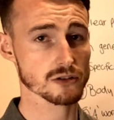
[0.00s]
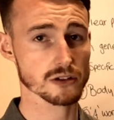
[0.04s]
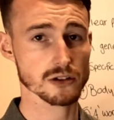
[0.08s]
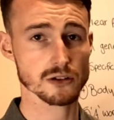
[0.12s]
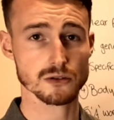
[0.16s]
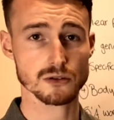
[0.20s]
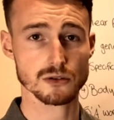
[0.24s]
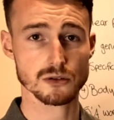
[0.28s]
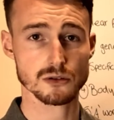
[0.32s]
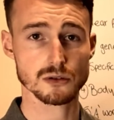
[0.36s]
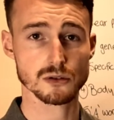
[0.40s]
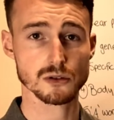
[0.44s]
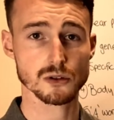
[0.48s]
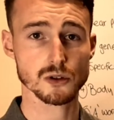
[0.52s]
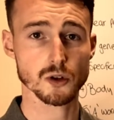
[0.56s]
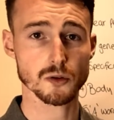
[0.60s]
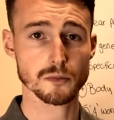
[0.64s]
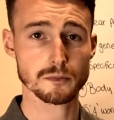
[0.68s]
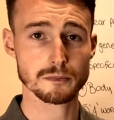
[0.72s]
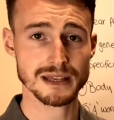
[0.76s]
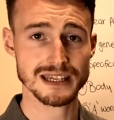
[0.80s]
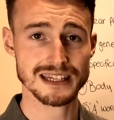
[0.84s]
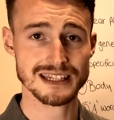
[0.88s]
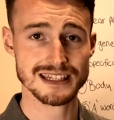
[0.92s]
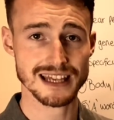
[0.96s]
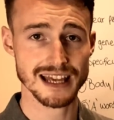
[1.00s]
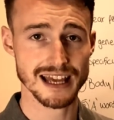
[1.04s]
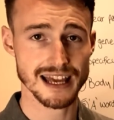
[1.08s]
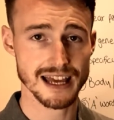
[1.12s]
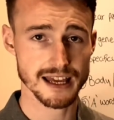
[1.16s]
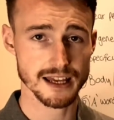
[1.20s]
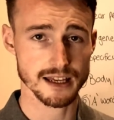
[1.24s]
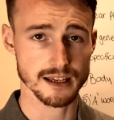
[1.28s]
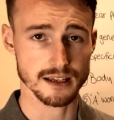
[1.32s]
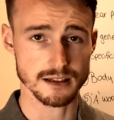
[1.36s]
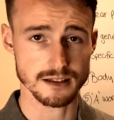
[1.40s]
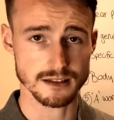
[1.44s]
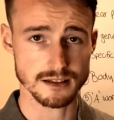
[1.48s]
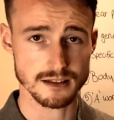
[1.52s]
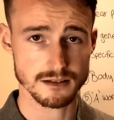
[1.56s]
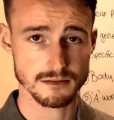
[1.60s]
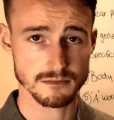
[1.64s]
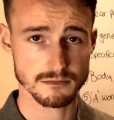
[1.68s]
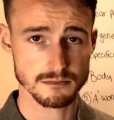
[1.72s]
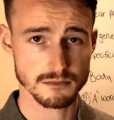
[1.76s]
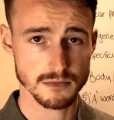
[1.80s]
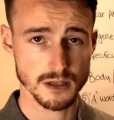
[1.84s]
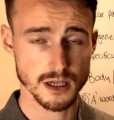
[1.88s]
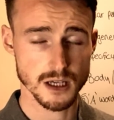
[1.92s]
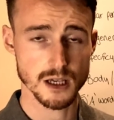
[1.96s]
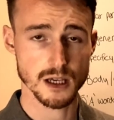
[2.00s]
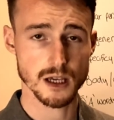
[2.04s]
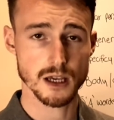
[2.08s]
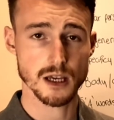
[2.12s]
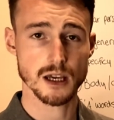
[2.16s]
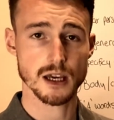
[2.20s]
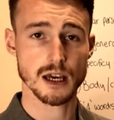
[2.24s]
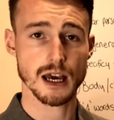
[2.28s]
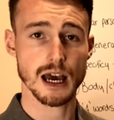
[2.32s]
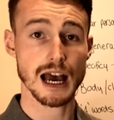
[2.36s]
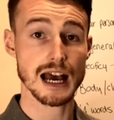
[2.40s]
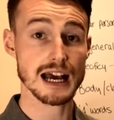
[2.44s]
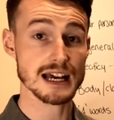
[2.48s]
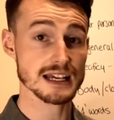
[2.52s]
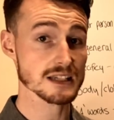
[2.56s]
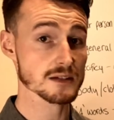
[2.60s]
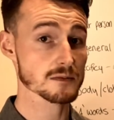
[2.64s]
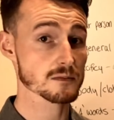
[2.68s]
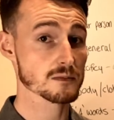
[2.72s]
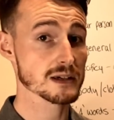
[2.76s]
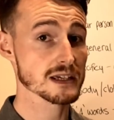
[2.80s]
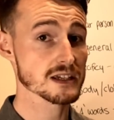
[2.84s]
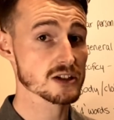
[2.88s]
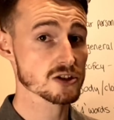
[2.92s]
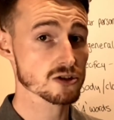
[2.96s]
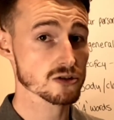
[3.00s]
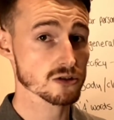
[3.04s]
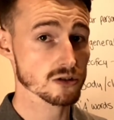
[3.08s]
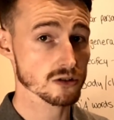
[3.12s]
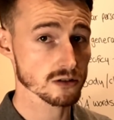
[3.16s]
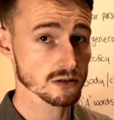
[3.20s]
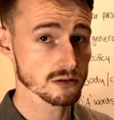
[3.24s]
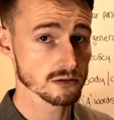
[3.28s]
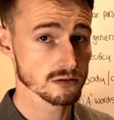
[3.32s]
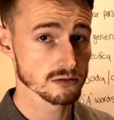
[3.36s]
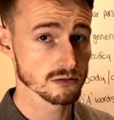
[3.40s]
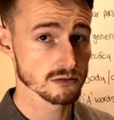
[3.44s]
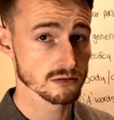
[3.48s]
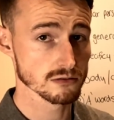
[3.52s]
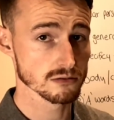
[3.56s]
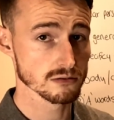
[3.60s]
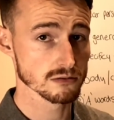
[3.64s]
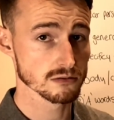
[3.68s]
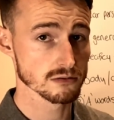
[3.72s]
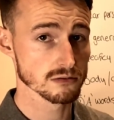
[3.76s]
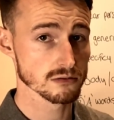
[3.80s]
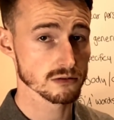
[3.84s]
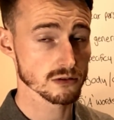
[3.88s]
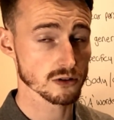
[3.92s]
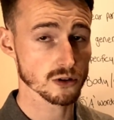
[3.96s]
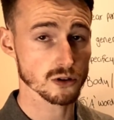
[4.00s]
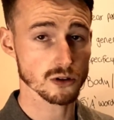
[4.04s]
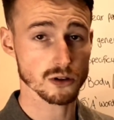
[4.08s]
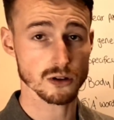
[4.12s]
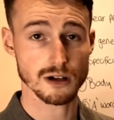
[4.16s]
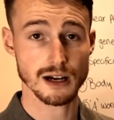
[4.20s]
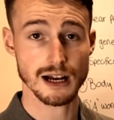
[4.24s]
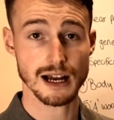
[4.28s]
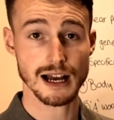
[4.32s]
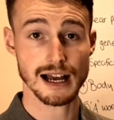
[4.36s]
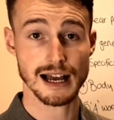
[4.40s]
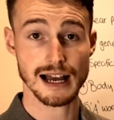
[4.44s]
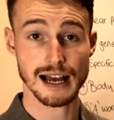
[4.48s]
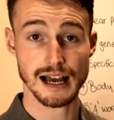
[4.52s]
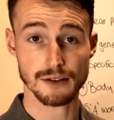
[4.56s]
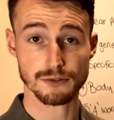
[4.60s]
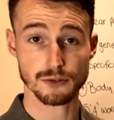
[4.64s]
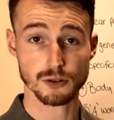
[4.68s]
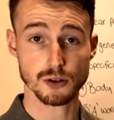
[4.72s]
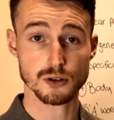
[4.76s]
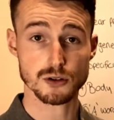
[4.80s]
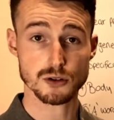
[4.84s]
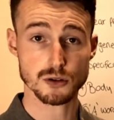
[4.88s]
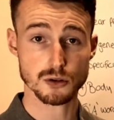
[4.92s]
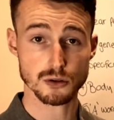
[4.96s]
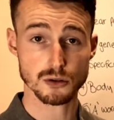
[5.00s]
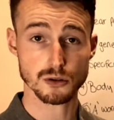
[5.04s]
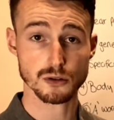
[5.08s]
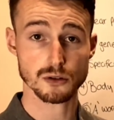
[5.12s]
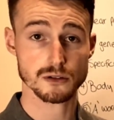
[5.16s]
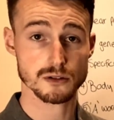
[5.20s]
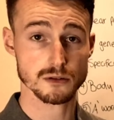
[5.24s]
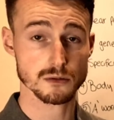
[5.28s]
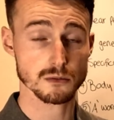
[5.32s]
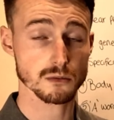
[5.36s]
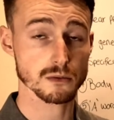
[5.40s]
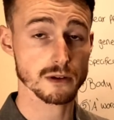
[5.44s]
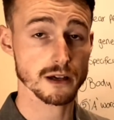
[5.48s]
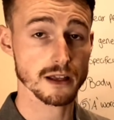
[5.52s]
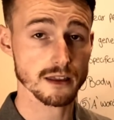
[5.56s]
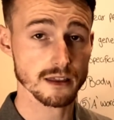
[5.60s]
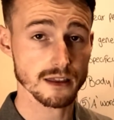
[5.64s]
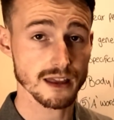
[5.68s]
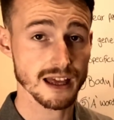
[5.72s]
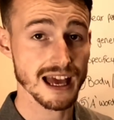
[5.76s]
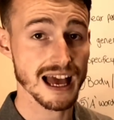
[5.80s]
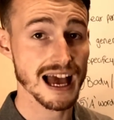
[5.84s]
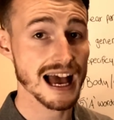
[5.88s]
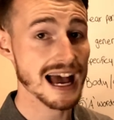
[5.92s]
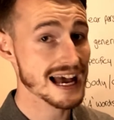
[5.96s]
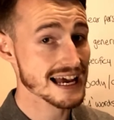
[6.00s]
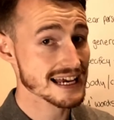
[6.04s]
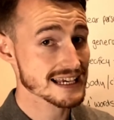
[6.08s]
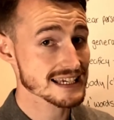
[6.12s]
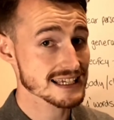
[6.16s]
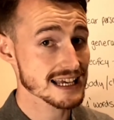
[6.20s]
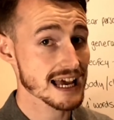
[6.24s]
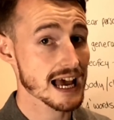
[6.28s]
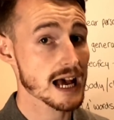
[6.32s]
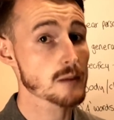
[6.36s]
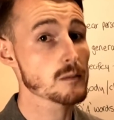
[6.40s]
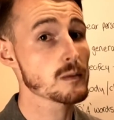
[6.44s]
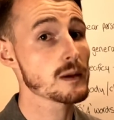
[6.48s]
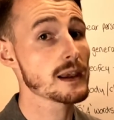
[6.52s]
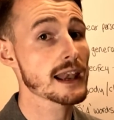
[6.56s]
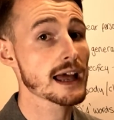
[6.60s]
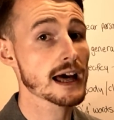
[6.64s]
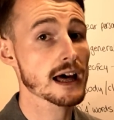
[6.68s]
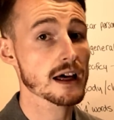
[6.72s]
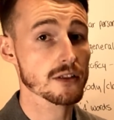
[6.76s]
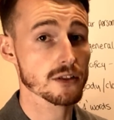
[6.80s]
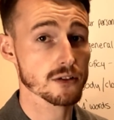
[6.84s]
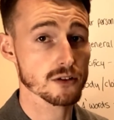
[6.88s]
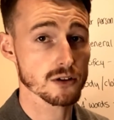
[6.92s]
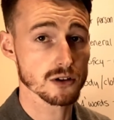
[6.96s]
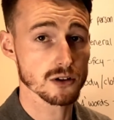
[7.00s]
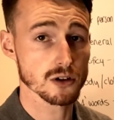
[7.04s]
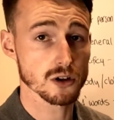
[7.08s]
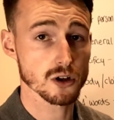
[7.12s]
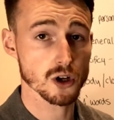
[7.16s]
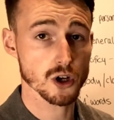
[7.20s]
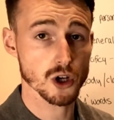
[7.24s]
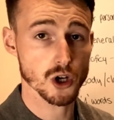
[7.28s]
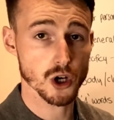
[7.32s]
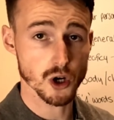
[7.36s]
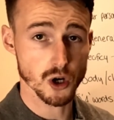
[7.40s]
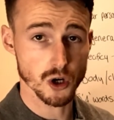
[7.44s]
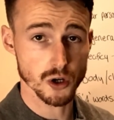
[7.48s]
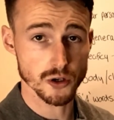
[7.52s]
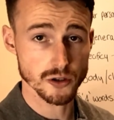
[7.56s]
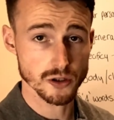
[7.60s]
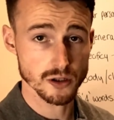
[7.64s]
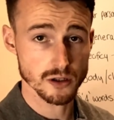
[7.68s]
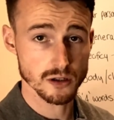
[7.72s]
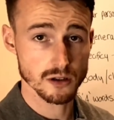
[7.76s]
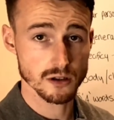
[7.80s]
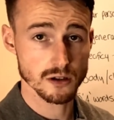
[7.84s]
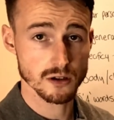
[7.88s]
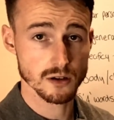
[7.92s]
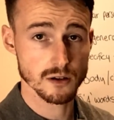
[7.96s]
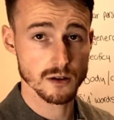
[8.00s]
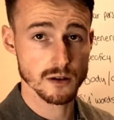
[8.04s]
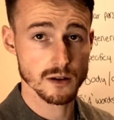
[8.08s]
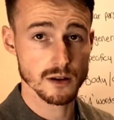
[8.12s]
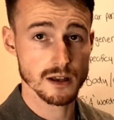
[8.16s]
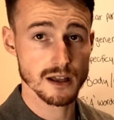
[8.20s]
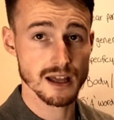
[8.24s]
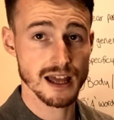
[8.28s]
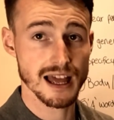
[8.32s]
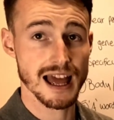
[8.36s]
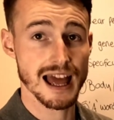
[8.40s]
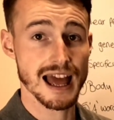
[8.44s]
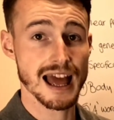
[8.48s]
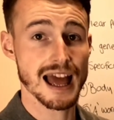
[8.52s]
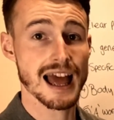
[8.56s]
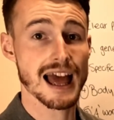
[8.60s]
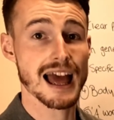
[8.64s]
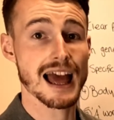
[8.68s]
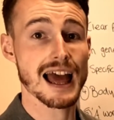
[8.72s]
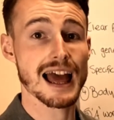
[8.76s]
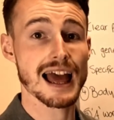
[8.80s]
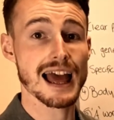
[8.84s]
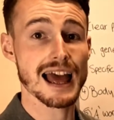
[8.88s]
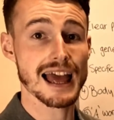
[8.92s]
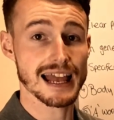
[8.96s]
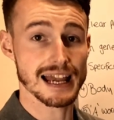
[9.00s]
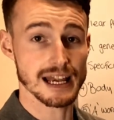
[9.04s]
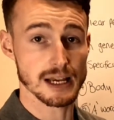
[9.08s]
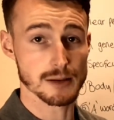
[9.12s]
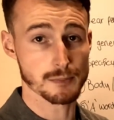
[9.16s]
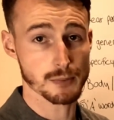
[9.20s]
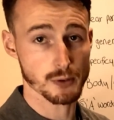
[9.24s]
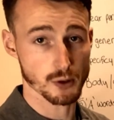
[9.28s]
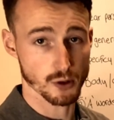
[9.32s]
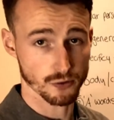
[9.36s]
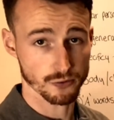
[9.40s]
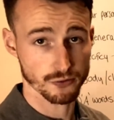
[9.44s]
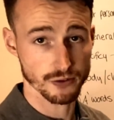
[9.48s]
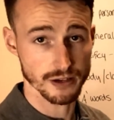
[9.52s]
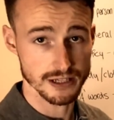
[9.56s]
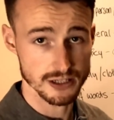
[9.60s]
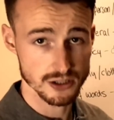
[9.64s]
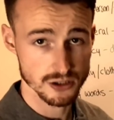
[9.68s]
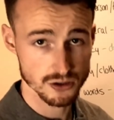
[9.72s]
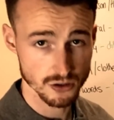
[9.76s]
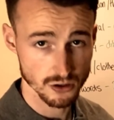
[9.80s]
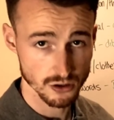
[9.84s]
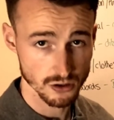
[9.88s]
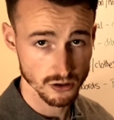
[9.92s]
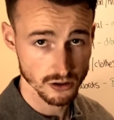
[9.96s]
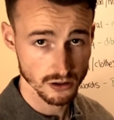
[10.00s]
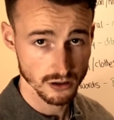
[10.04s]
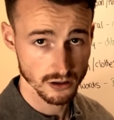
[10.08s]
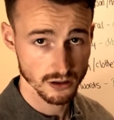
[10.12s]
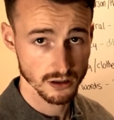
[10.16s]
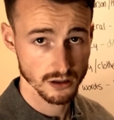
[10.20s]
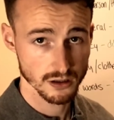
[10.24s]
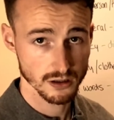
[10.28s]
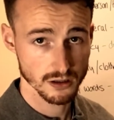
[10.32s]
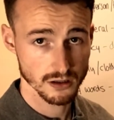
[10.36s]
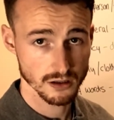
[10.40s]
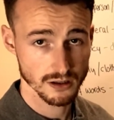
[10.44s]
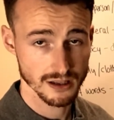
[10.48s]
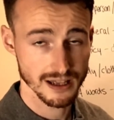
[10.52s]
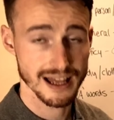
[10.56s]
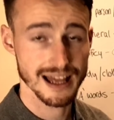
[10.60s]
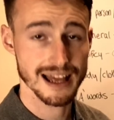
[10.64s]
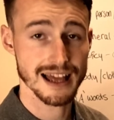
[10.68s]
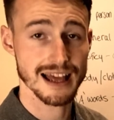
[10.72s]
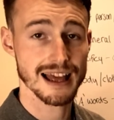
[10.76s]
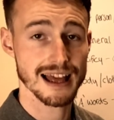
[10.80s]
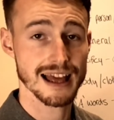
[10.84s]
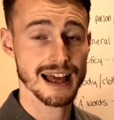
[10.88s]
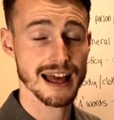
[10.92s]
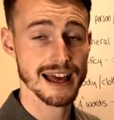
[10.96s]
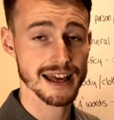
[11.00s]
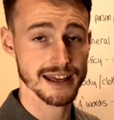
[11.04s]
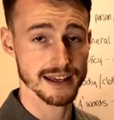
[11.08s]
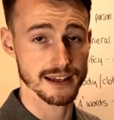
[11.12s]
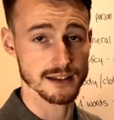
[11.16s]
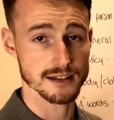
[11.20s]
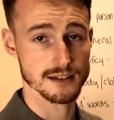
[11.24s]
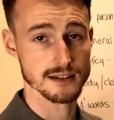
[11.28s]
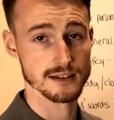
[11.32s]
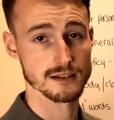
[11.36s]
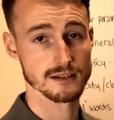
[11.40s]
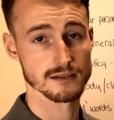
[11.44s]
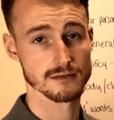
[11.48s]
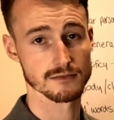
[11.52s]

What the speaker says: at your school called Mr. Hayes. ¿Has visto, or have you talked with, has hablado con el profesor Hayes?